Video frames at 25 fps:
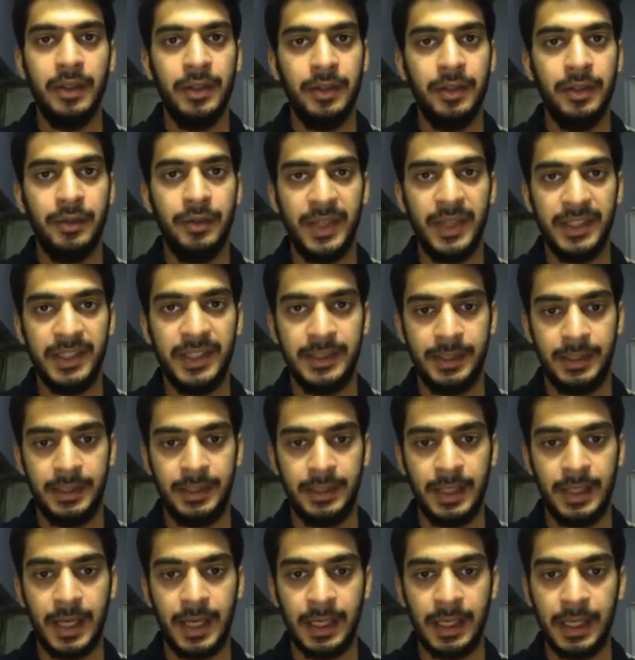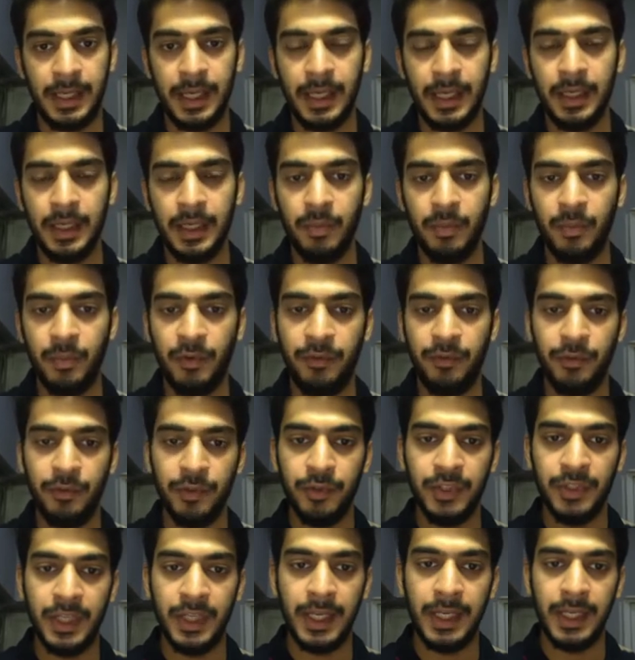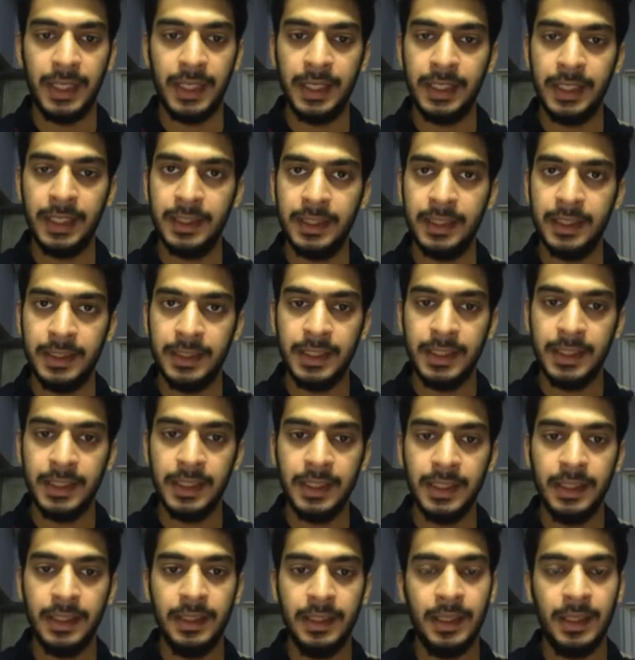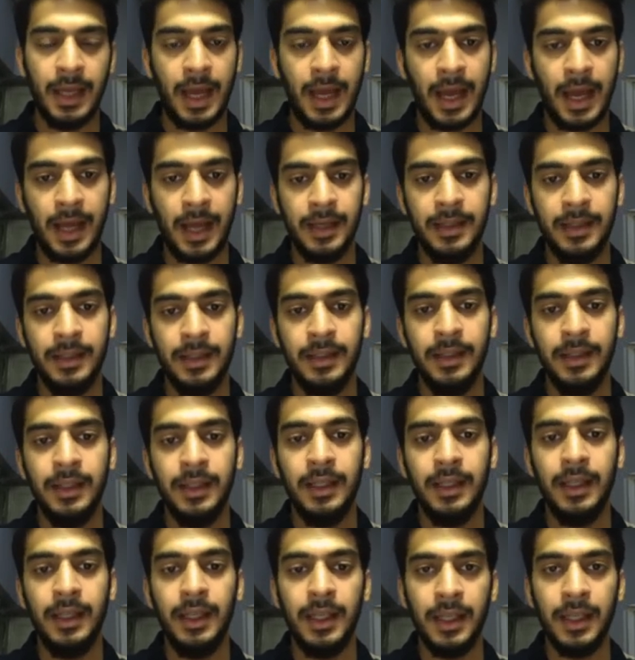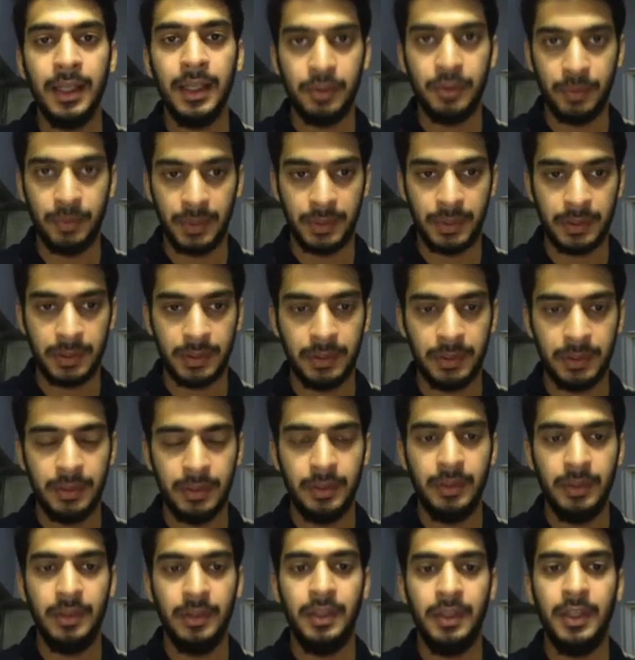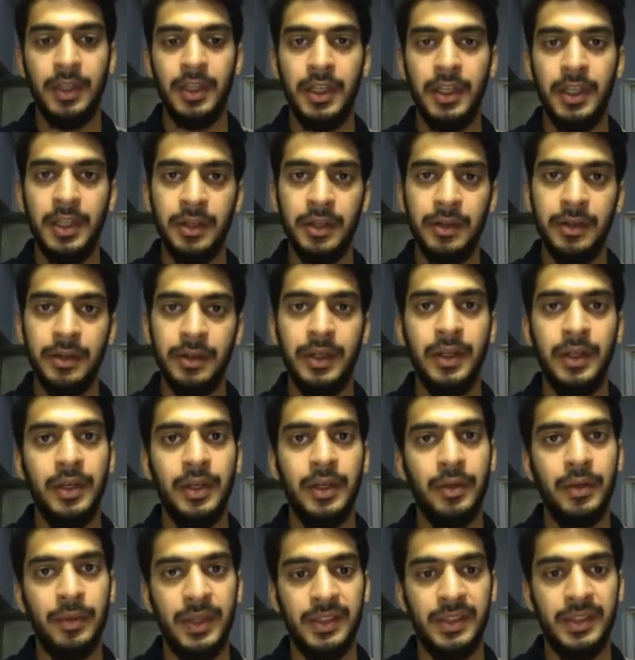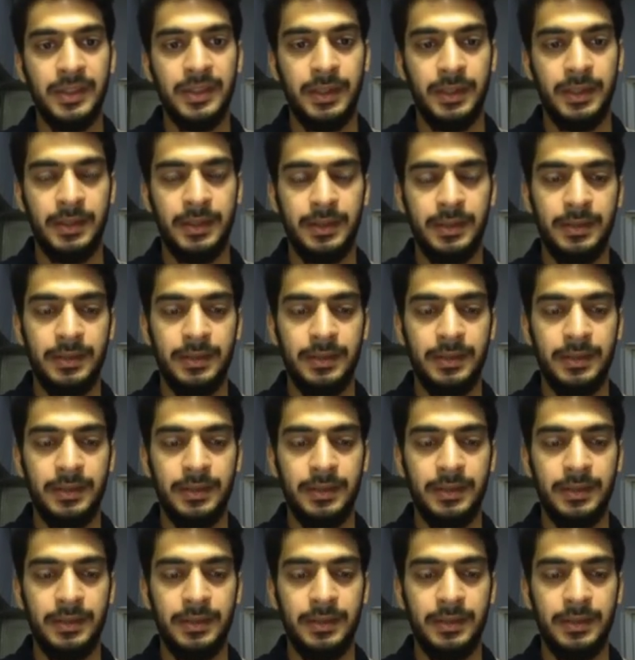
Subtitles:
rechnet. Again, before the ending t, add e to it. Ihr rechnet.